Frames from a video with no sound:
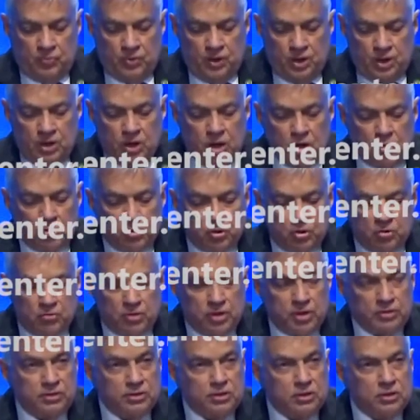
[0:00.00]
now
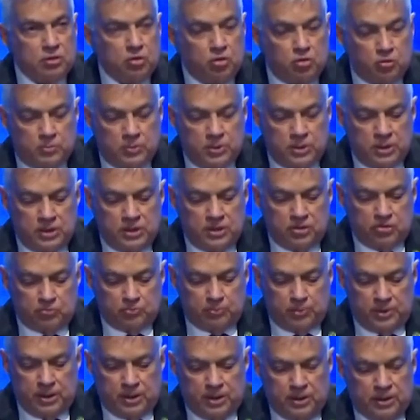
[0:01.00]
requires the global
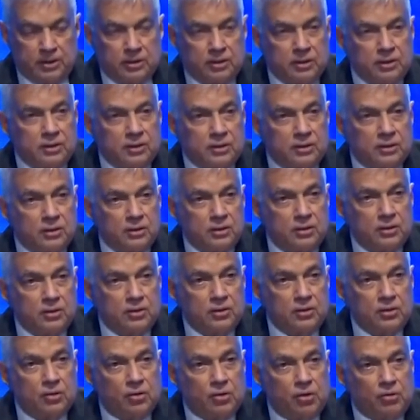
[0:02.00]
display
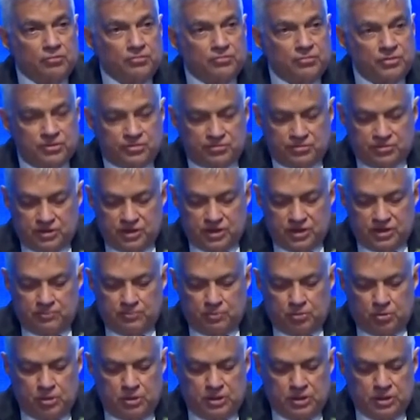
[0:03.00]
of
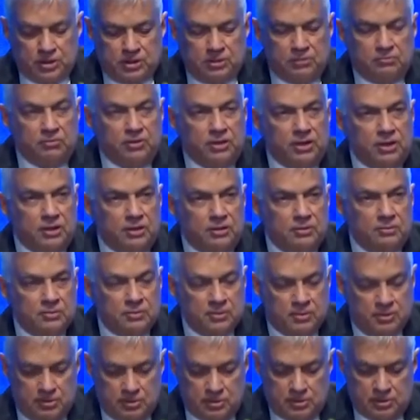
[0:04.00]
sustained political will
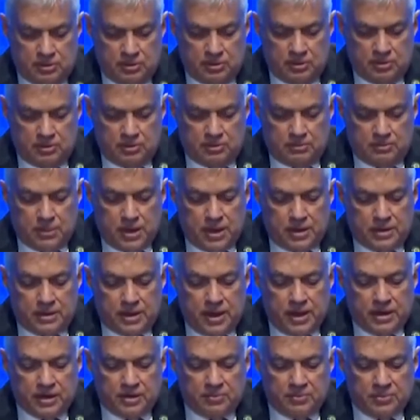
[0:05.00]
by
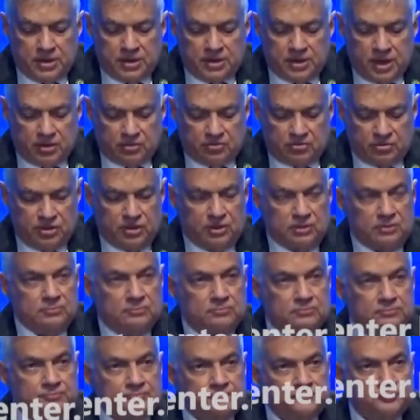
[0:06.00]
dynamic action
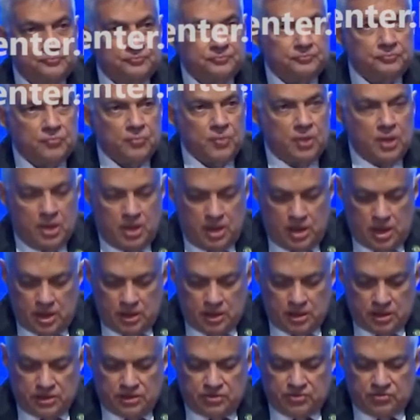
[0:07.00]

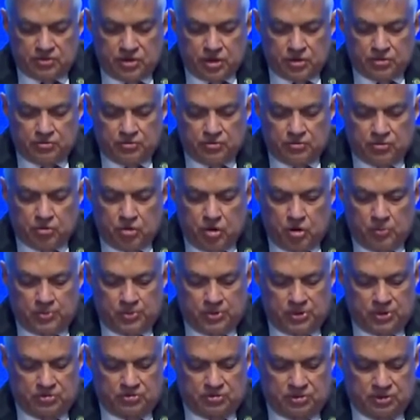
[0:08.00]
and constructive
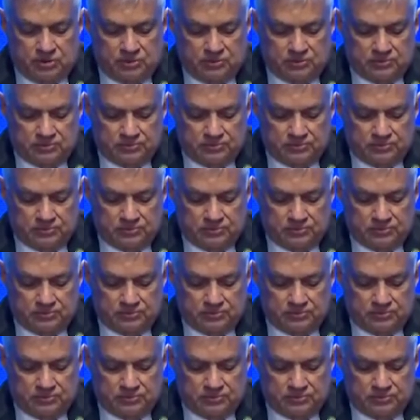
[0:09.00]
cooperation